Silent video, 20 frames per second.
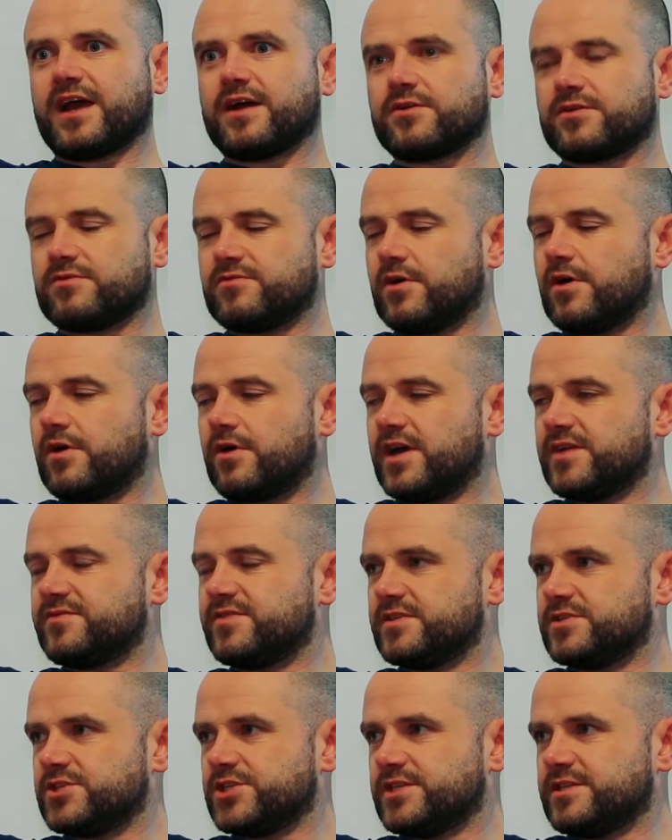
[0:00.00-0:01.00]
out of
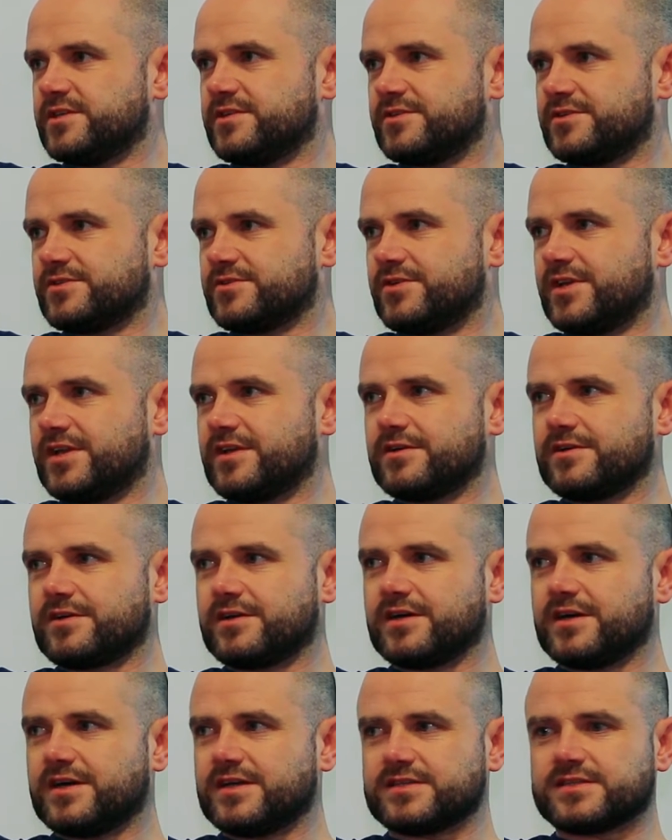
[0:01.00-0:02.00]
RF engineers, really good
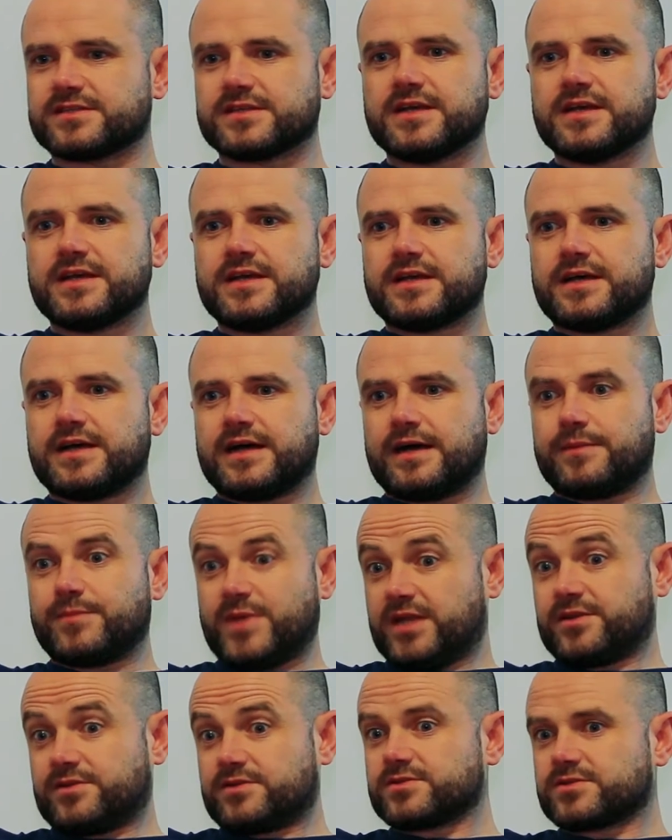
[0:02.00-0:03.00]
guys, um,
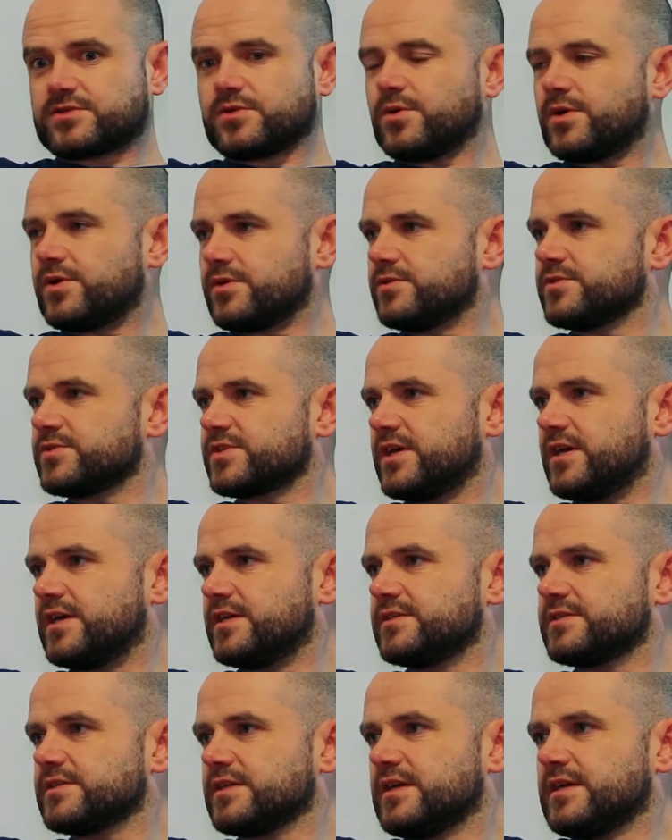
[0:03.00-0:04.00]
and so are those
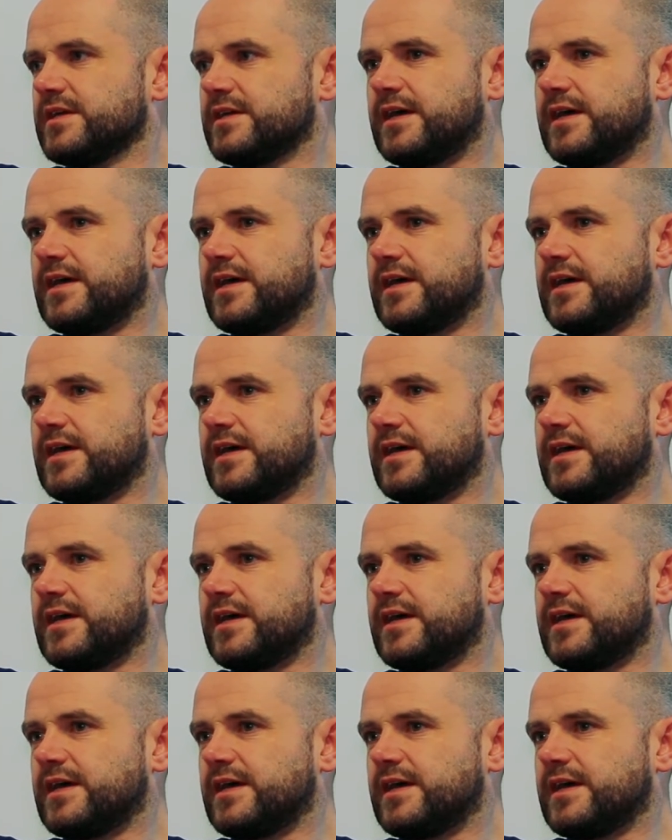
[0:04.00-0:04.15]
guys.